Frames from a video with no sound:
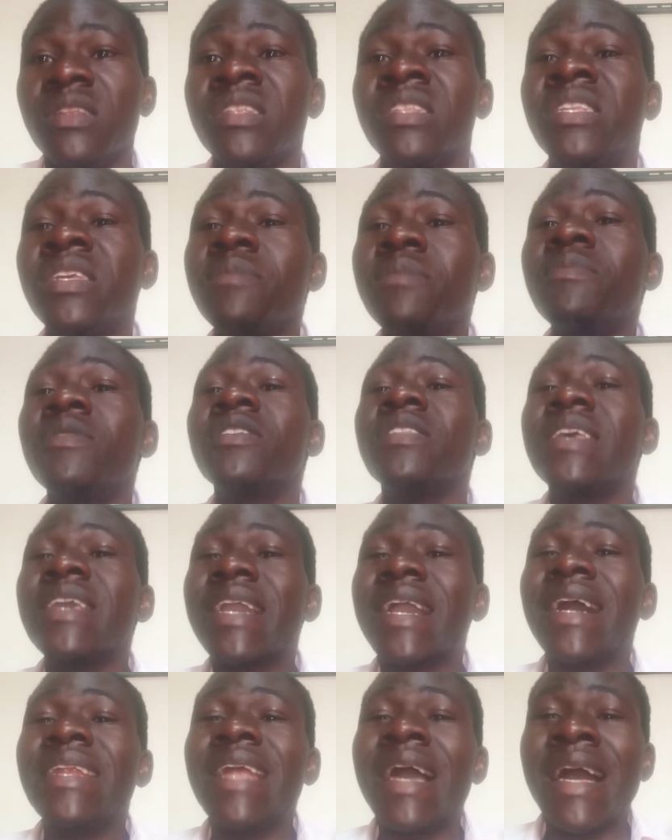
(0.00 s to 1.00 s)
Demons, they
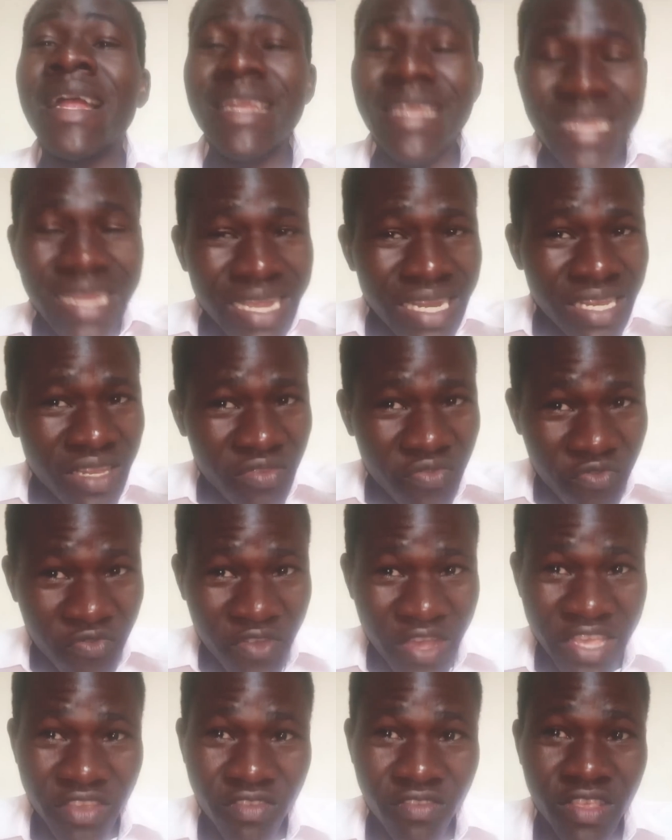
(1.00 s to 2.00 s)
can
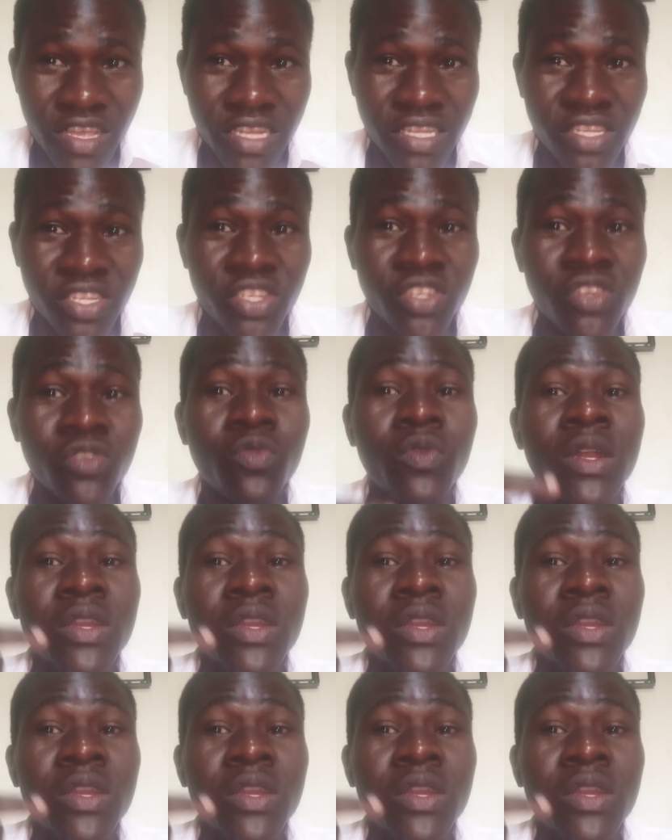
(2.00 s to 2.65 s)
identify you that you are